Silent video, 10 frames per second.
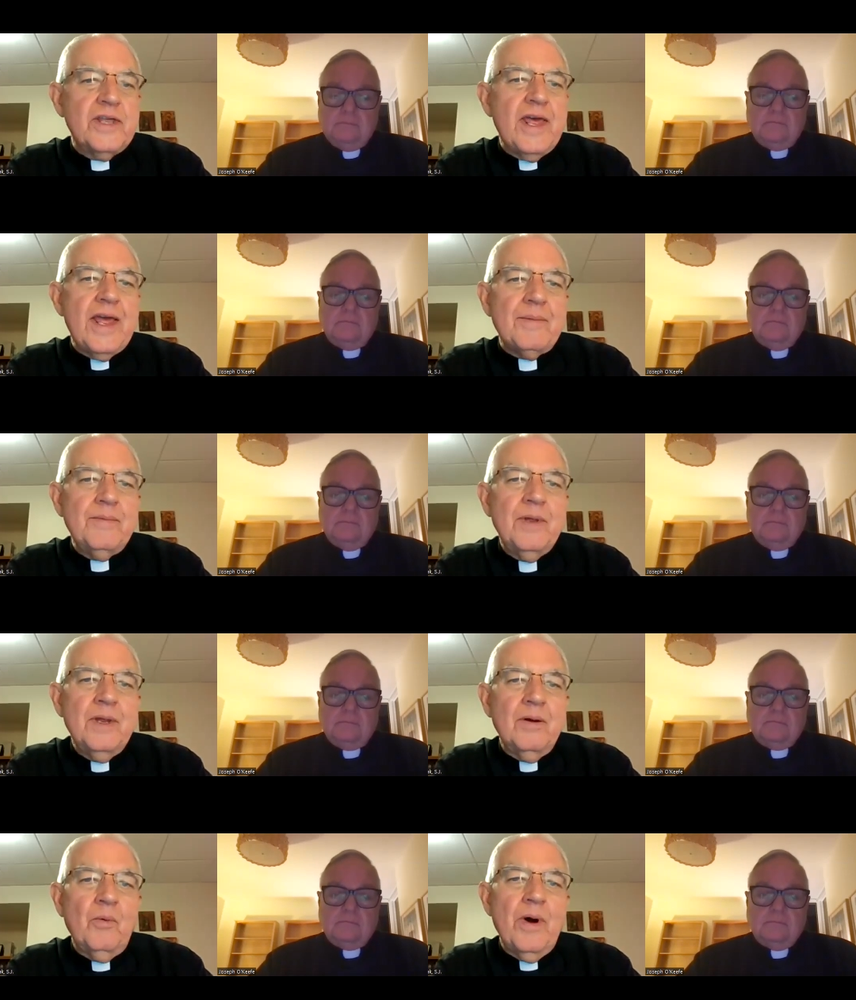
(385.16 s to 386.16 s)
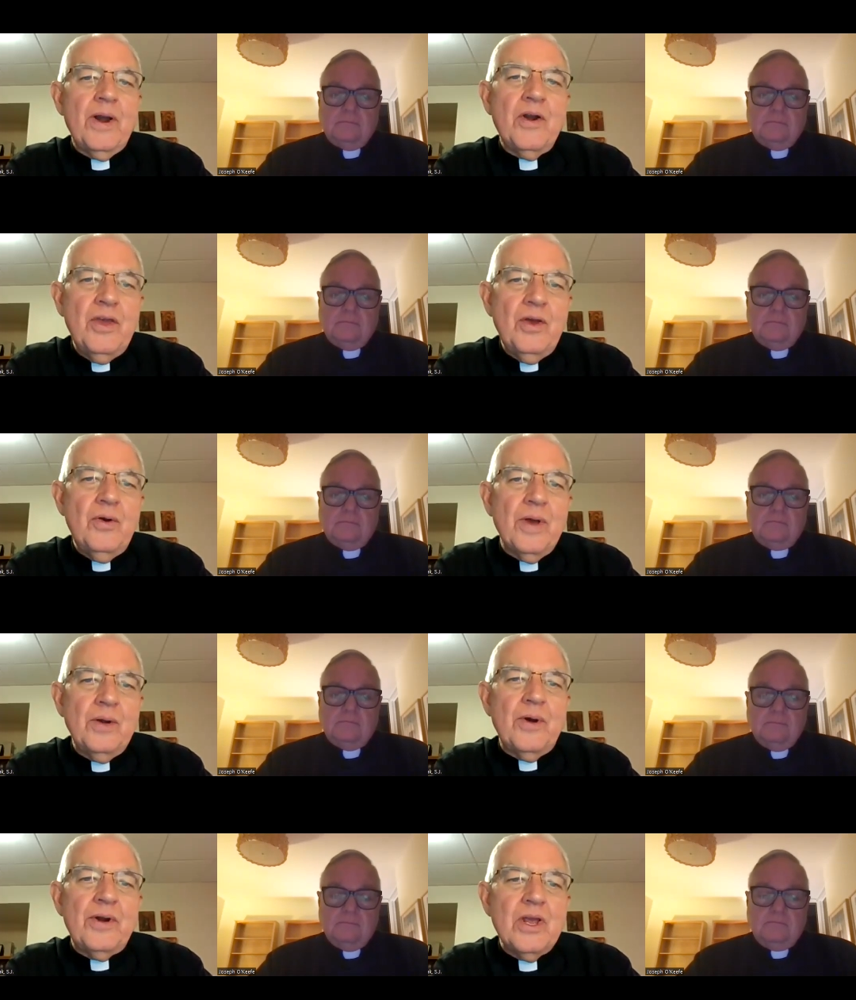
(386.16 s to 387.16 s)
Speaker 1: them what are you and
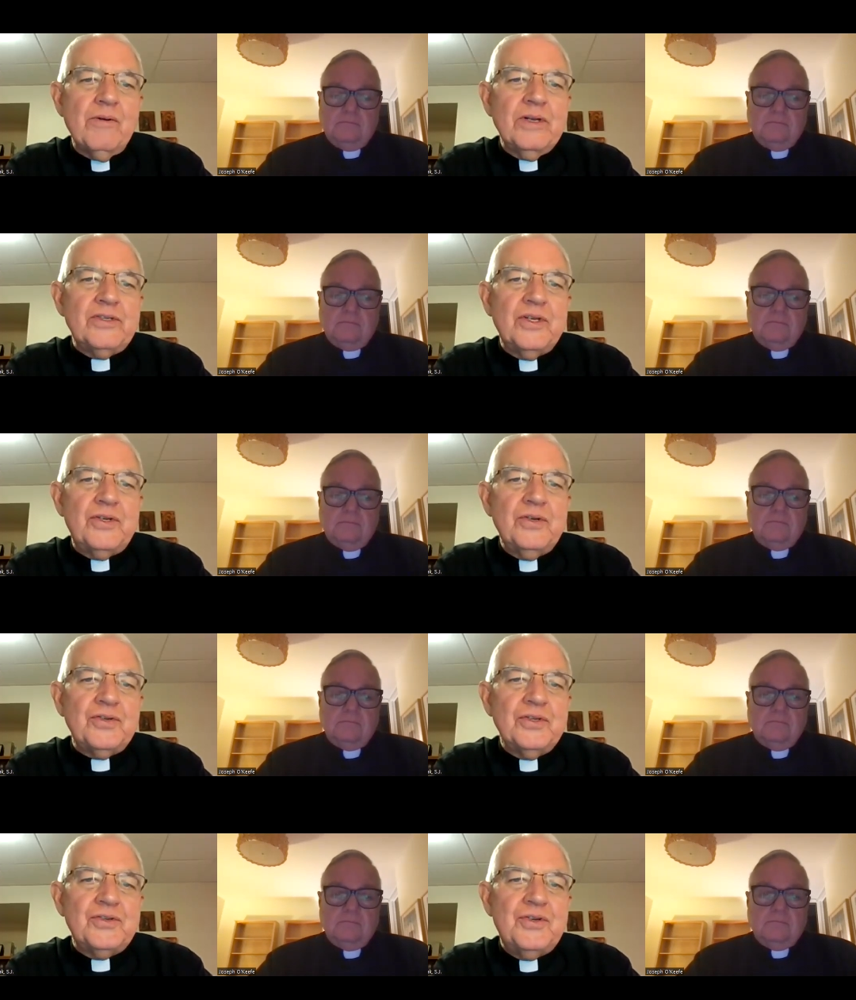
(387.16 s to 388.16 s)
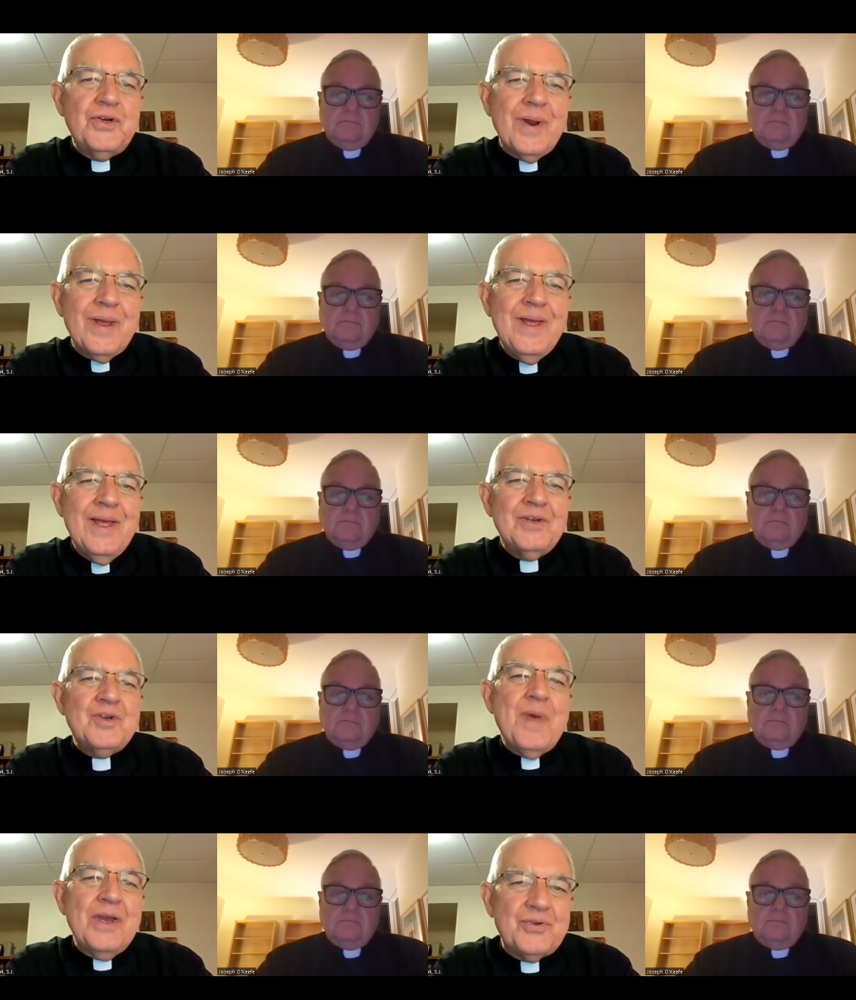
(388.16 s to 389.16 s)
what are your institutions doing
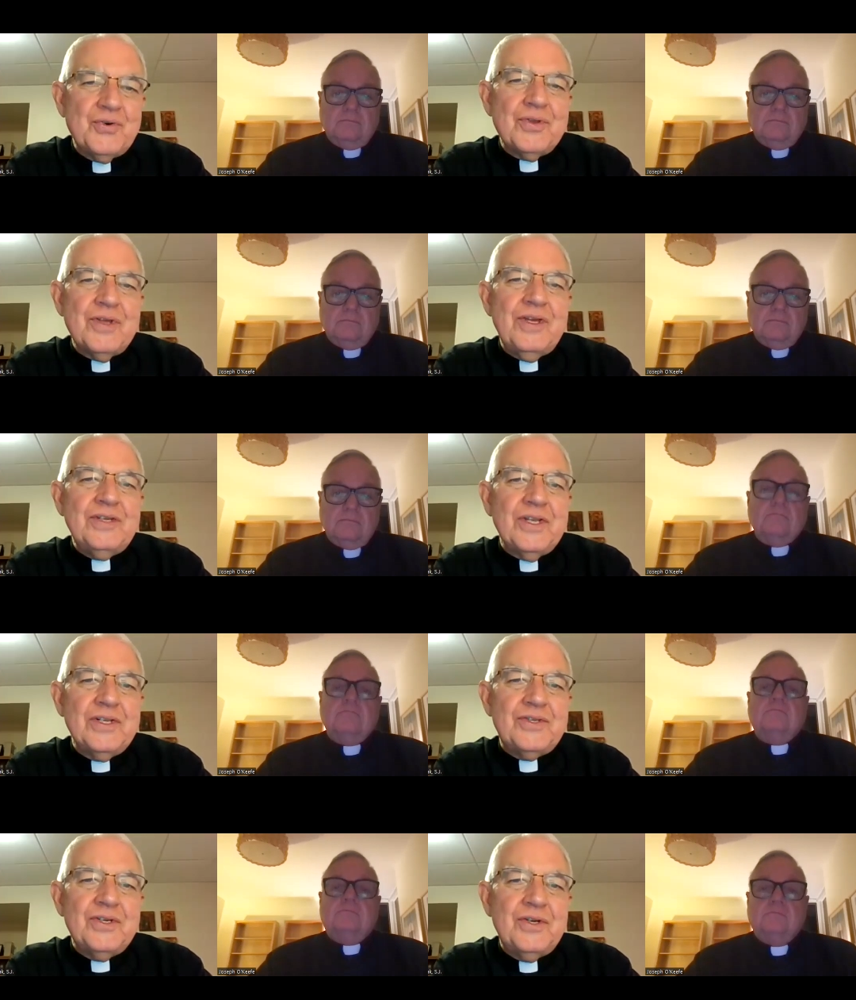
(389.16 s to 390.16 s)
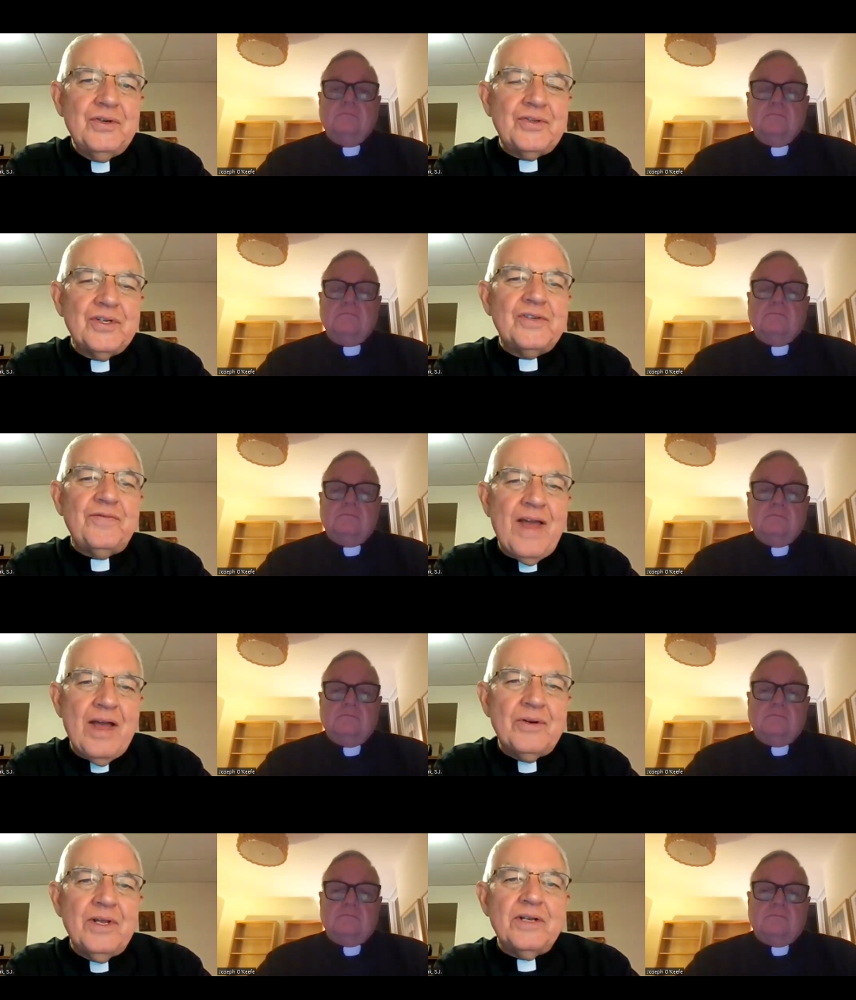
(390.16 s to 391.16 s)
to make sure that these institutions
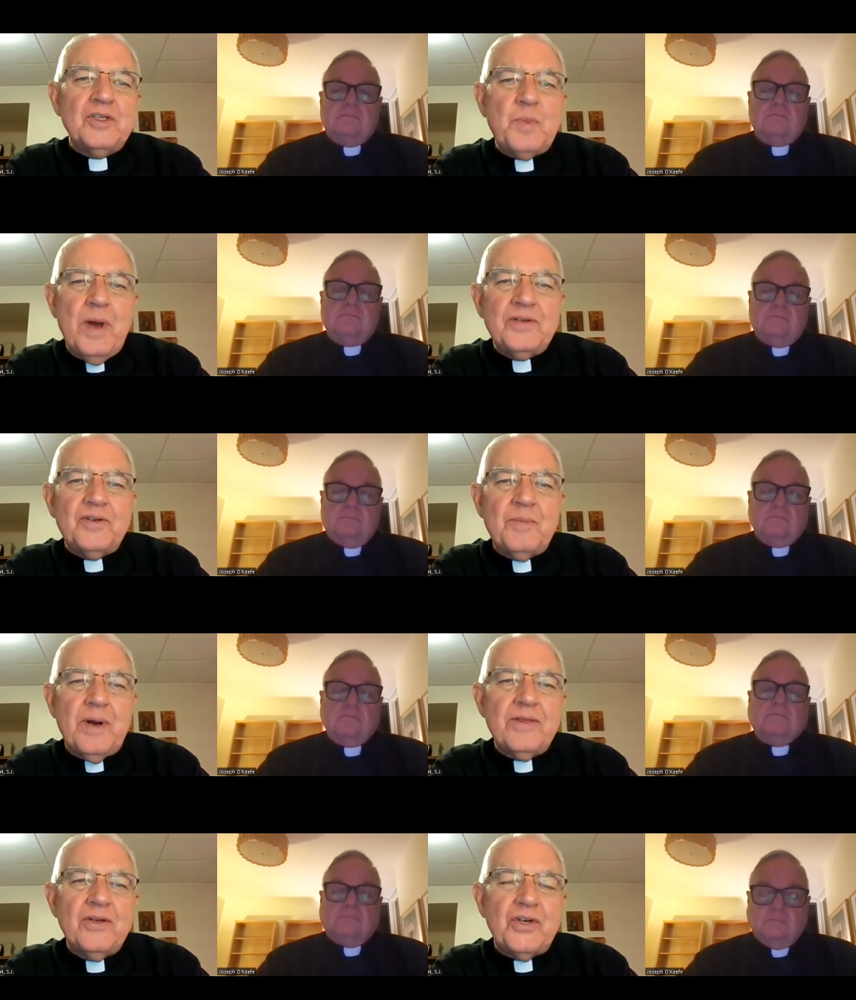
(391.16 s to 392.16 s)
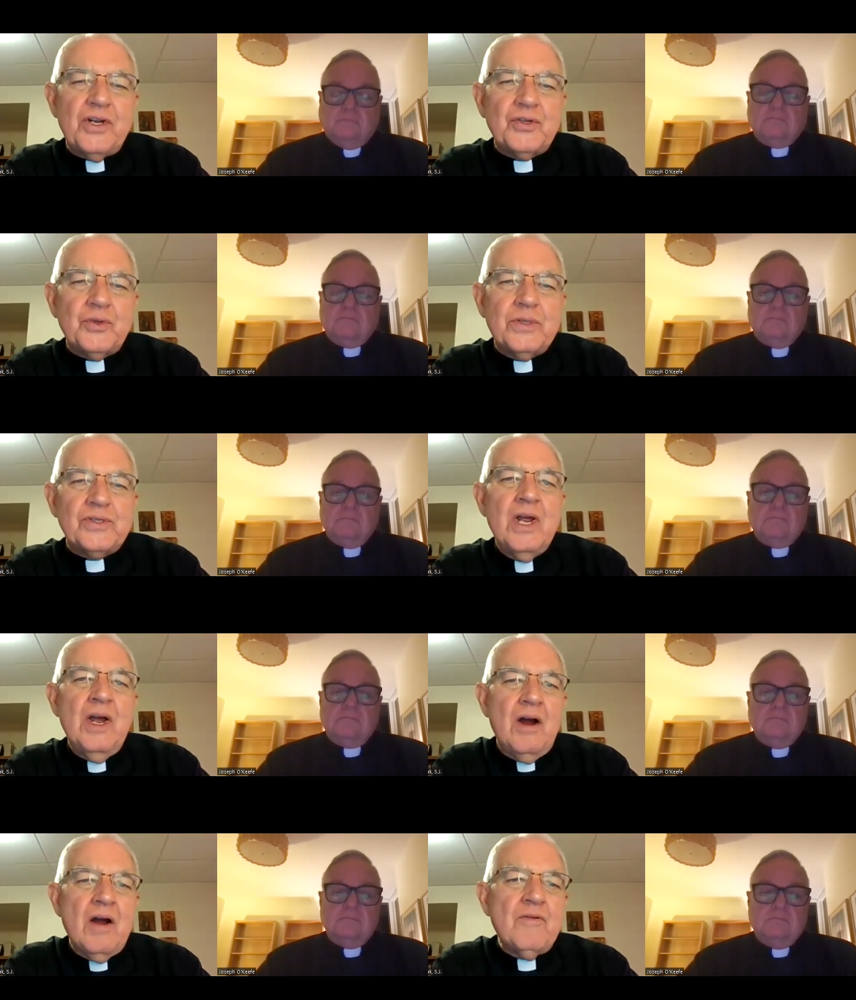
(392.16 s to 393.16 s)
founded and sponsored by the Jesuits
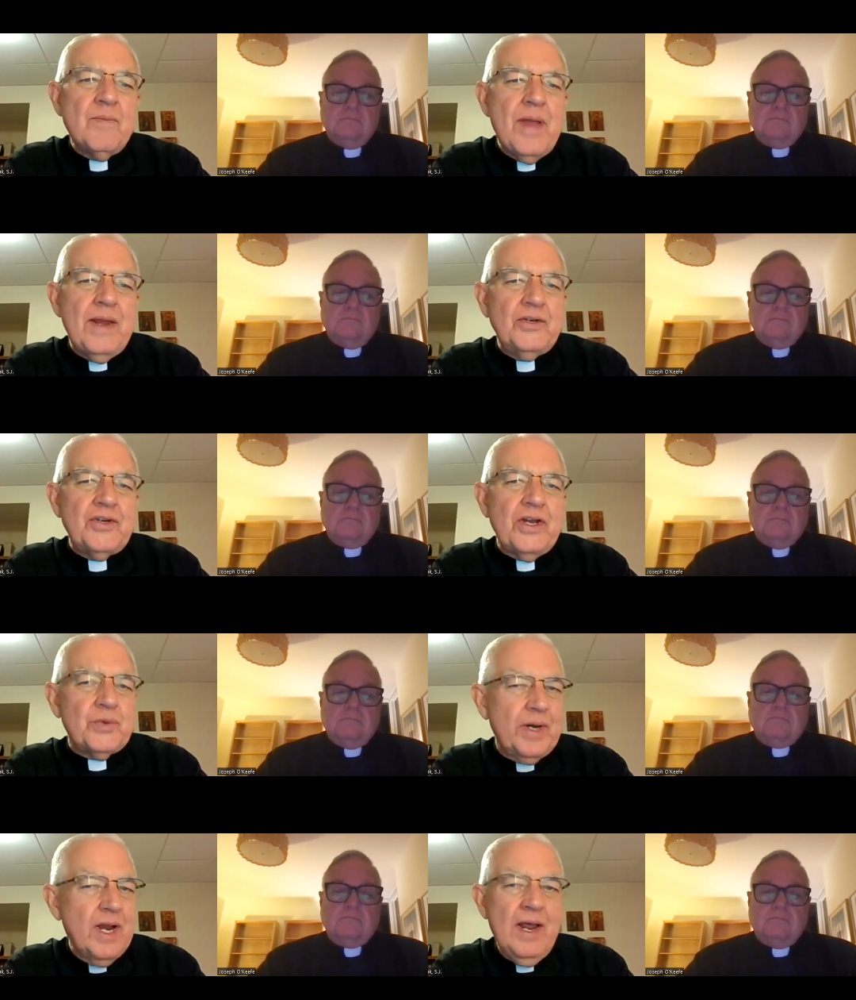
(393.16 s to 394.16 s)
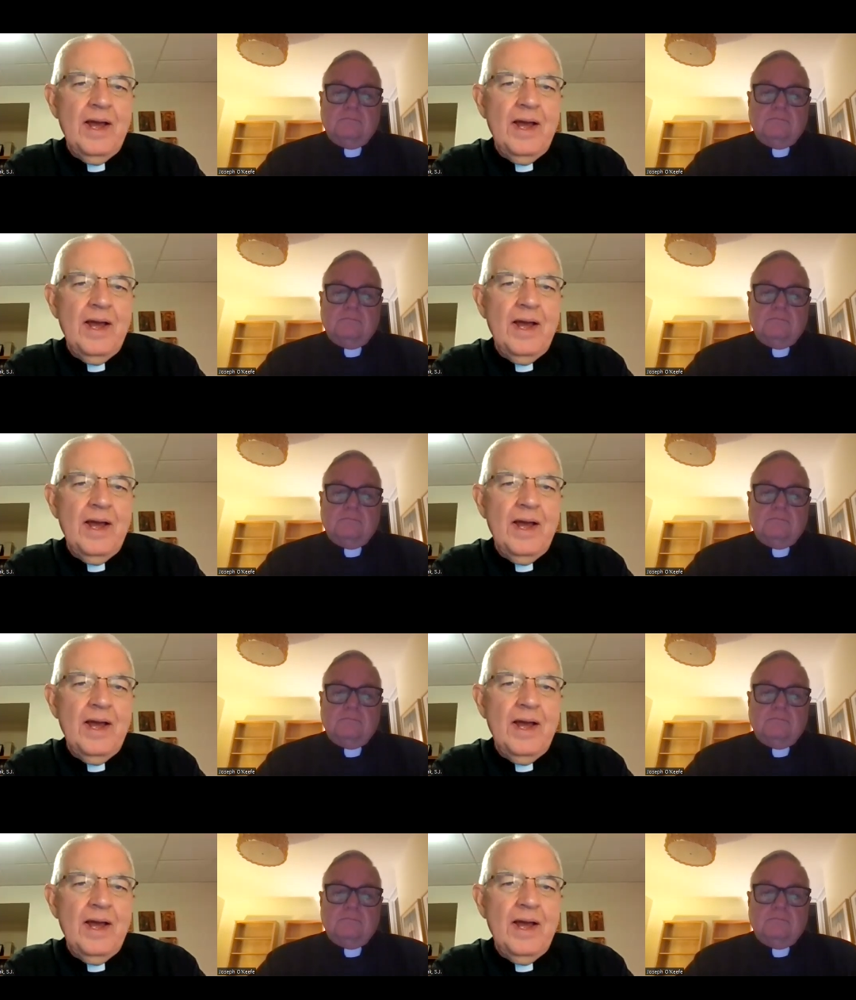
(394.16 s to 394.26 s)
are remaining Jesuit?